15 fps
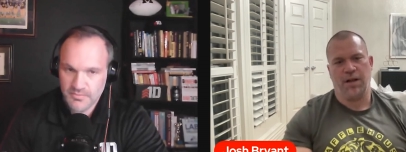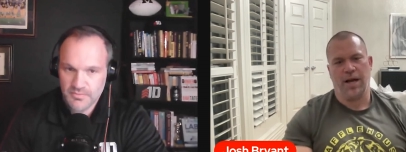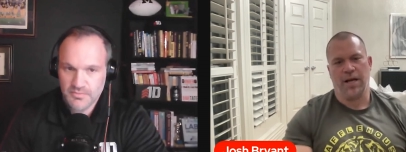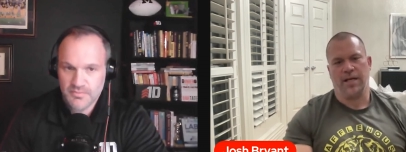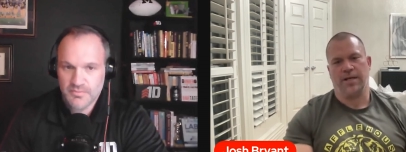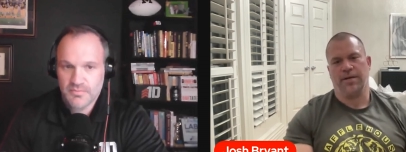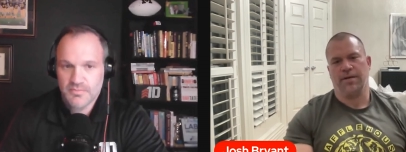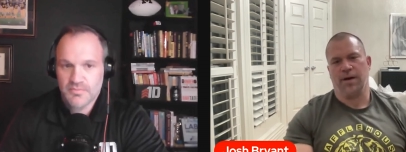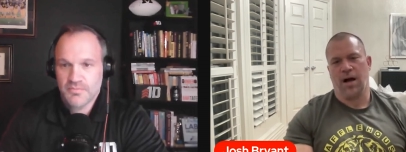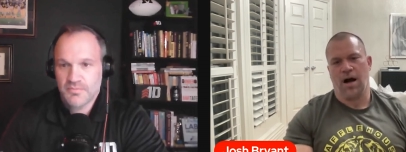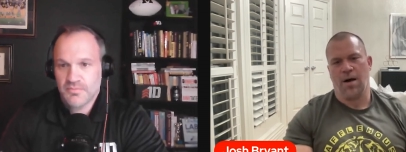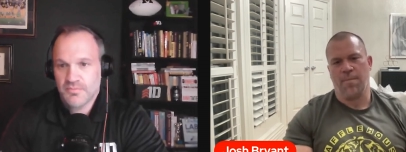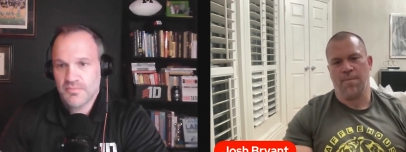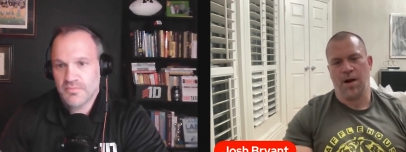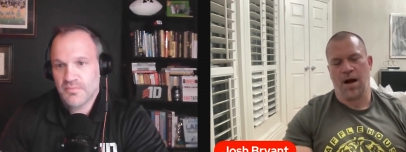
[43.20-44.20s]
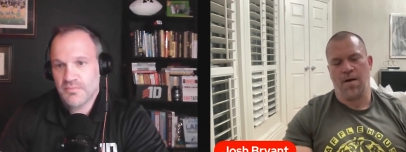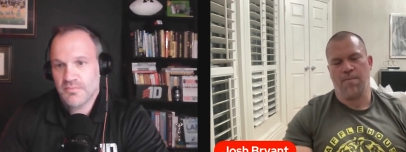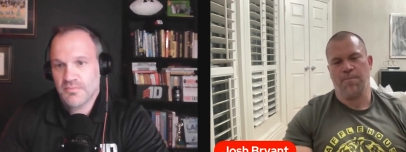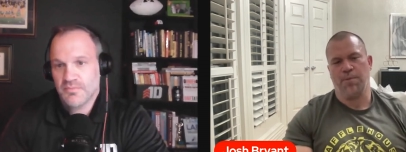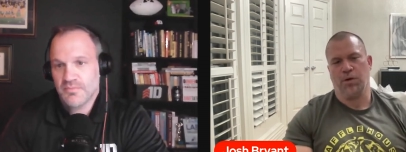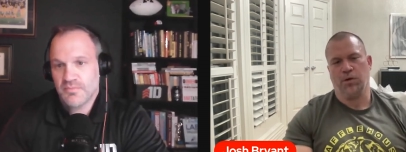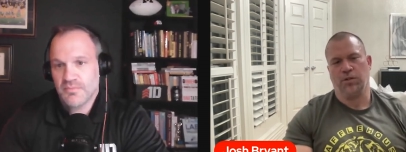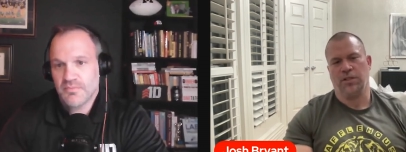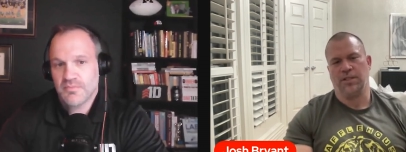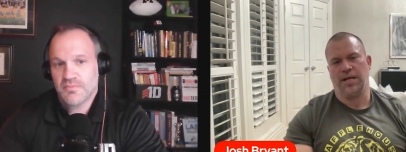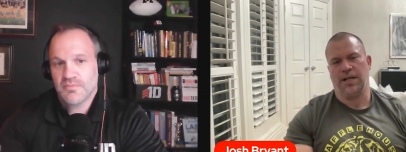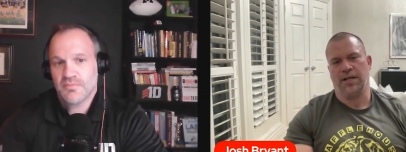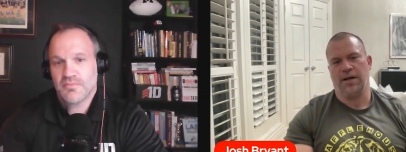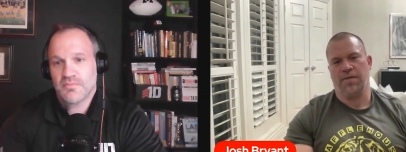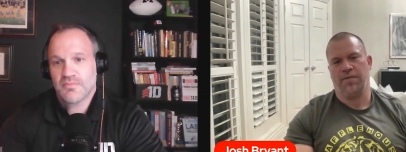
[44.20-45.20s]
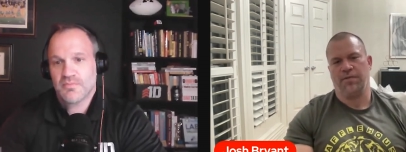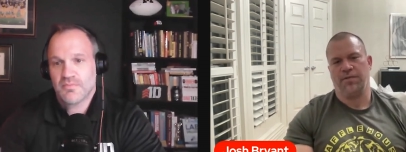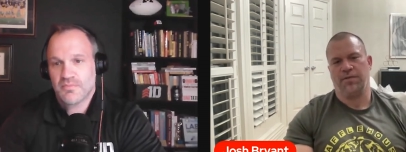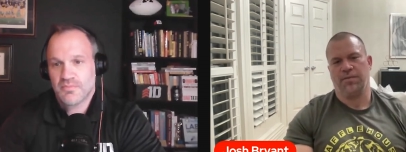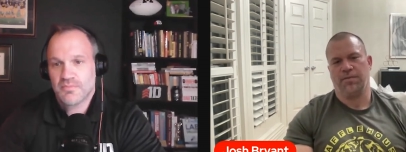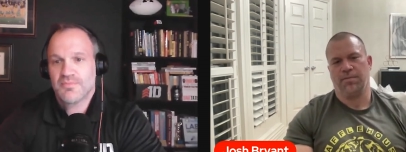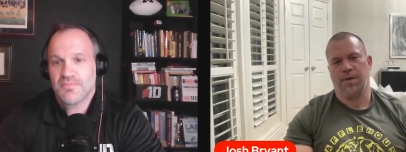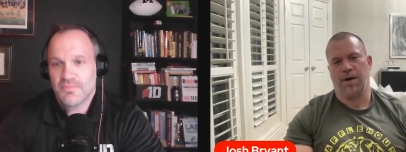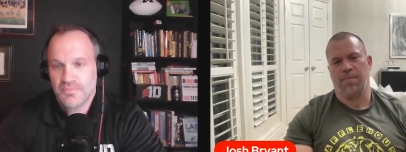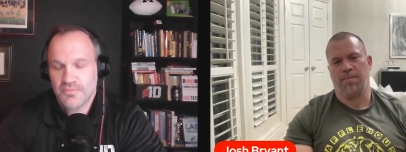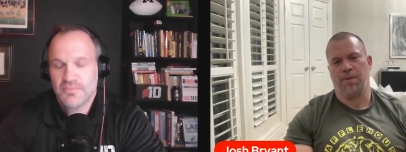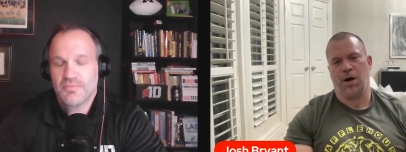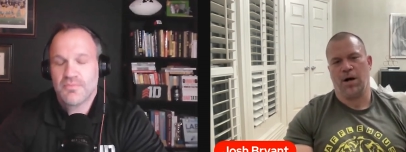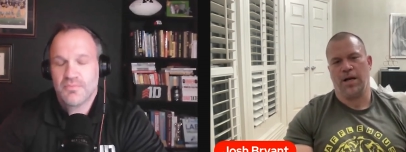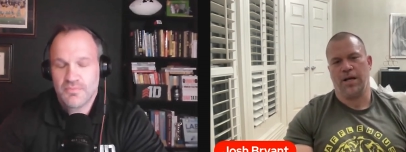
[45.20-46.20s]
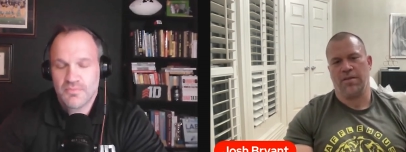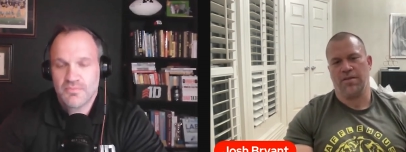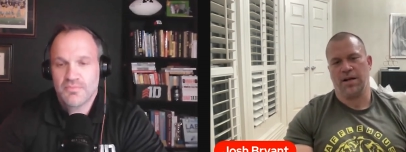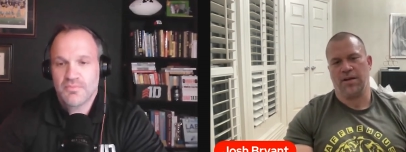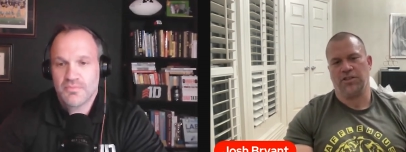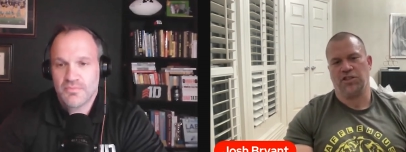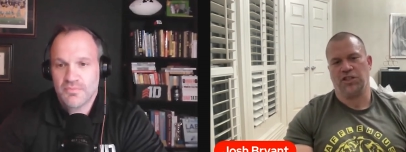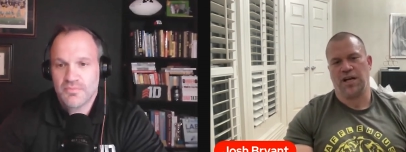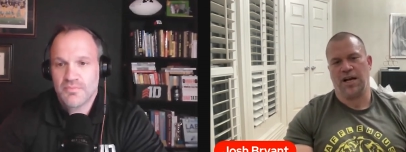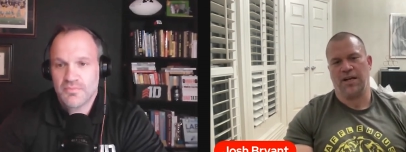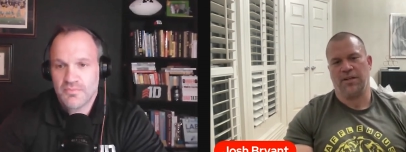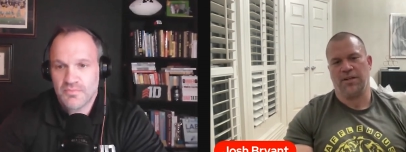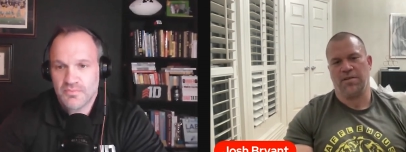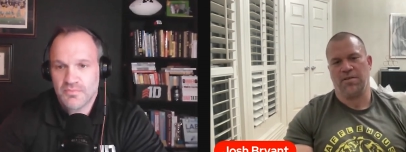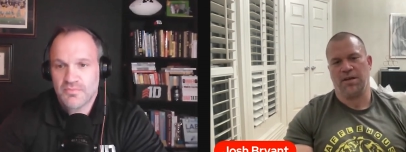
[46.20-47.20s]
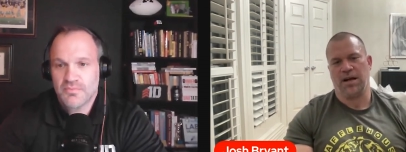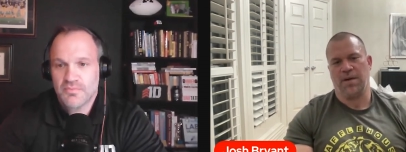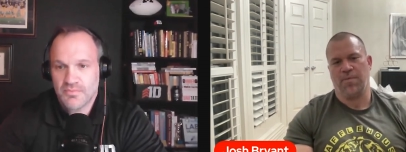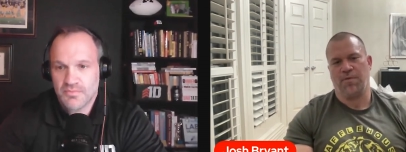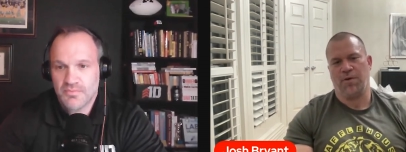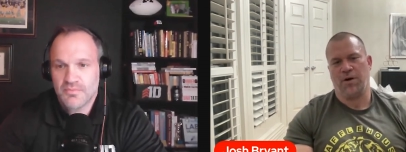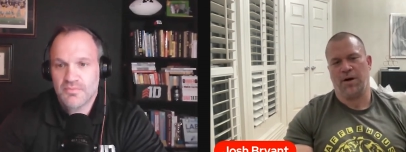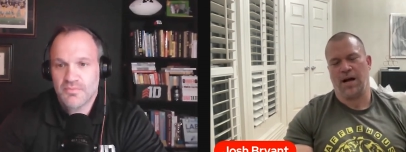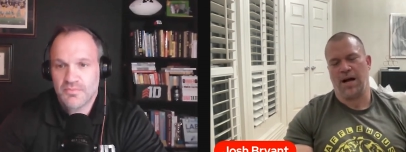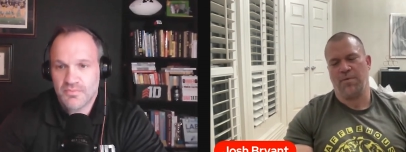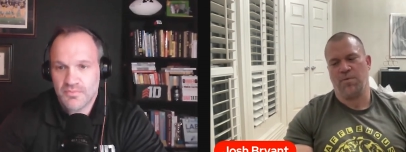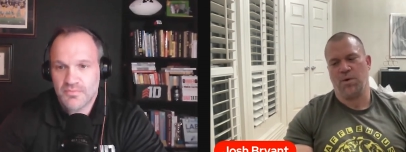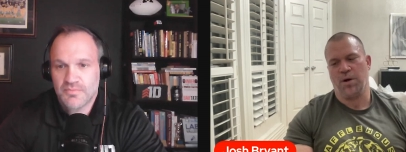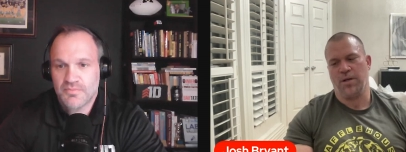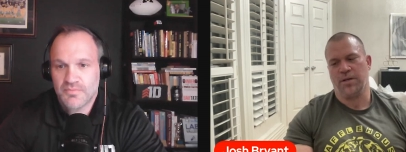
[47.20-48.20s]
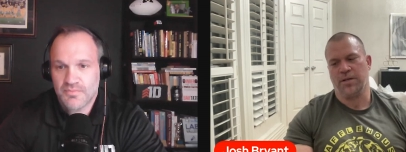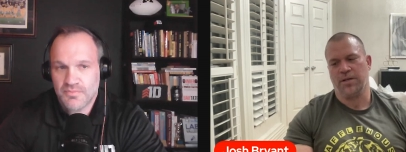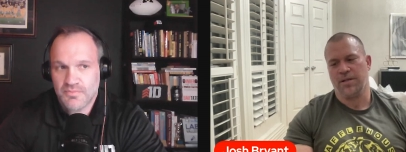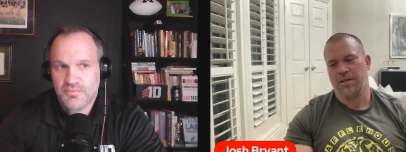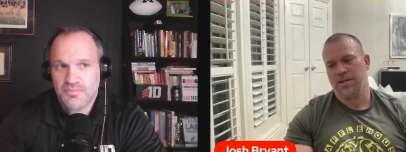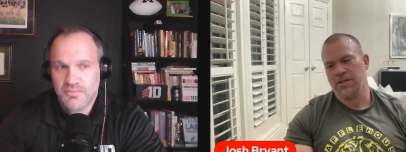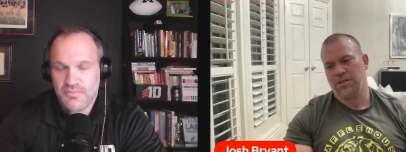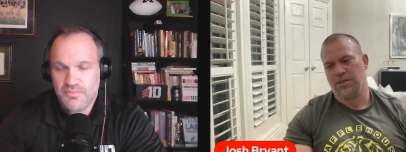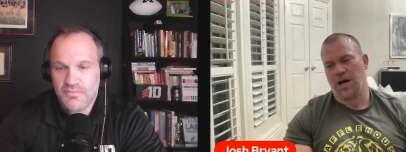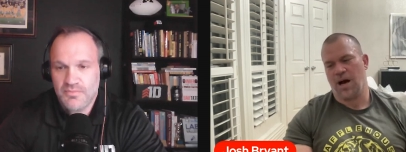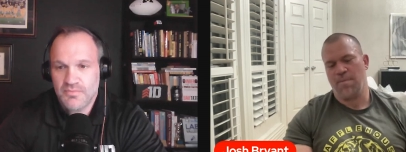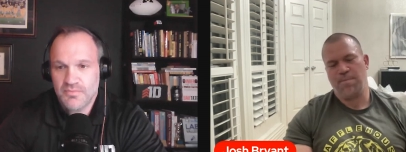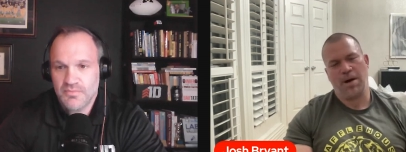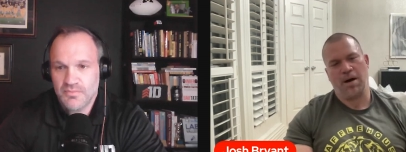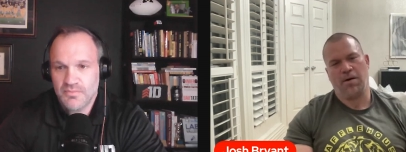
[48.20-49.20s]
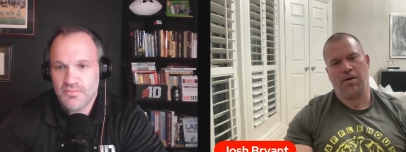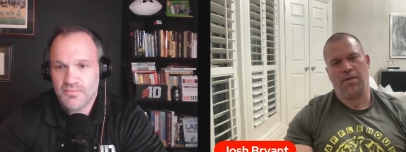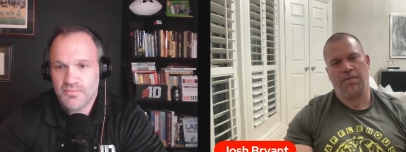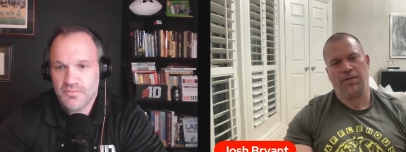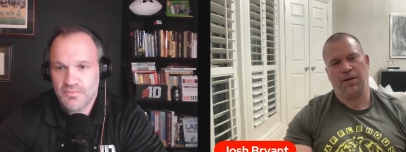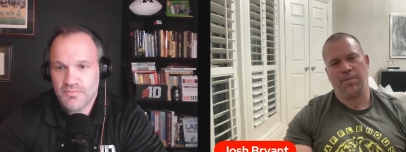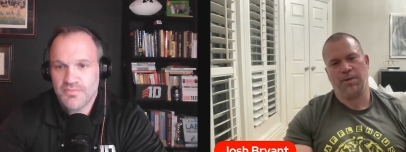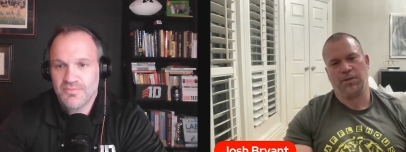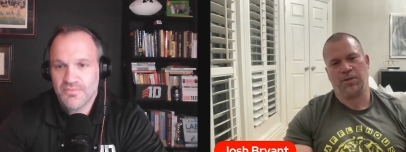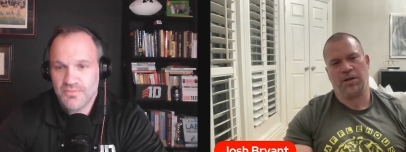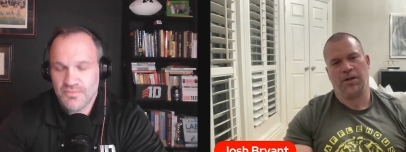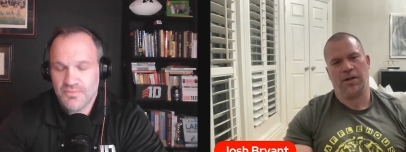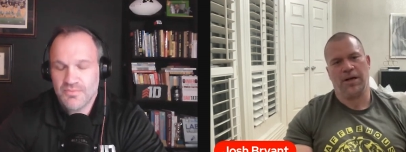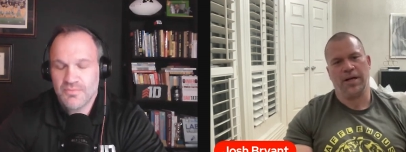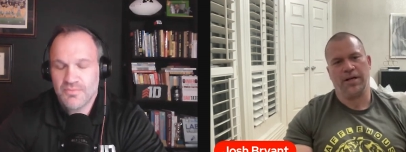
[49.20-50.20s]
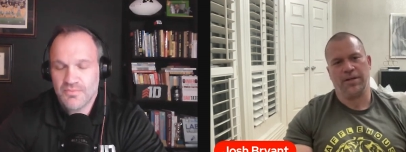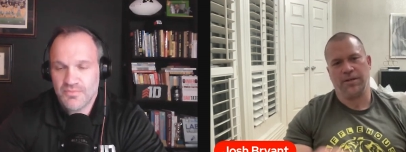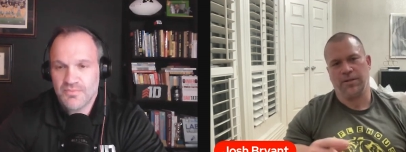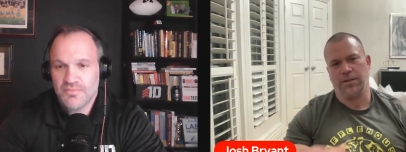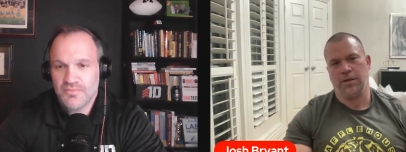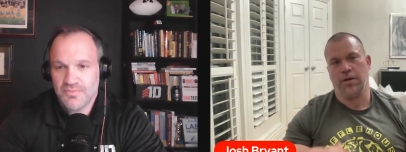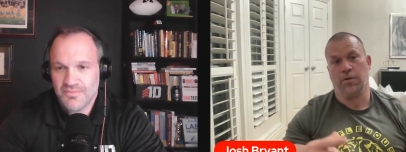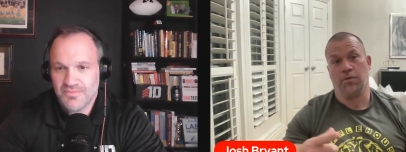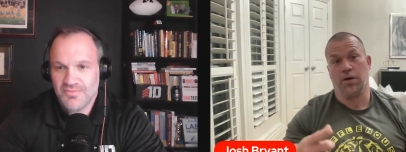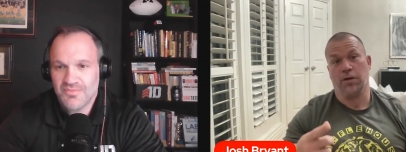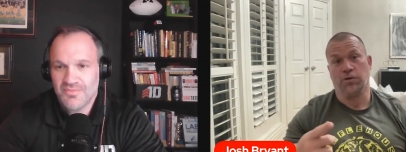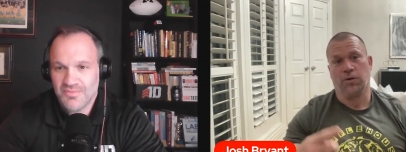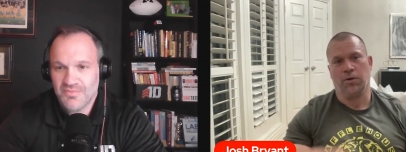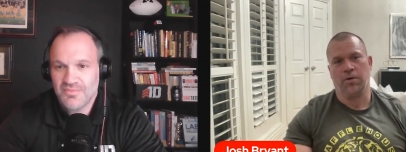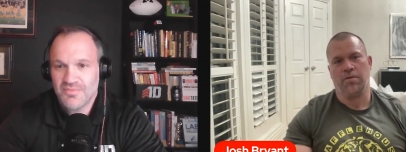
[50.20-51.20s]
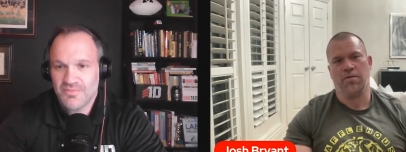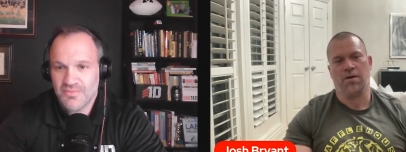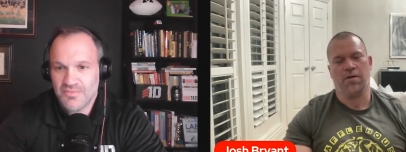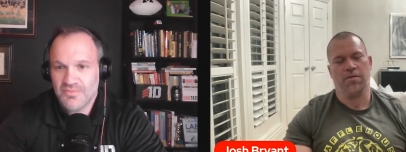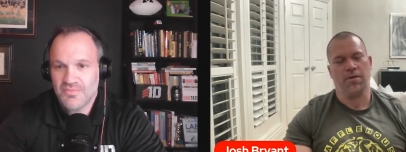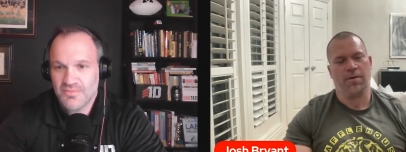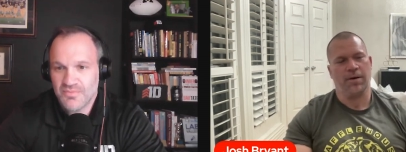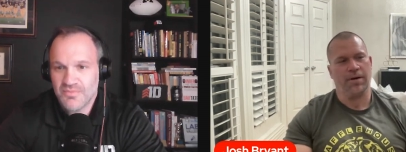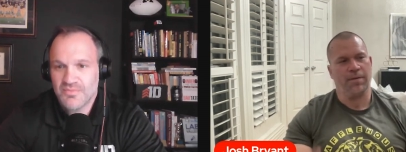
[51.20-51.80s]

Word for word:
Speaker 1: like I'm not built to deadlift. My body's not genetically set up for it. I had one top powerlifter. I'm not trying to like, you know, say I told you so, so I don't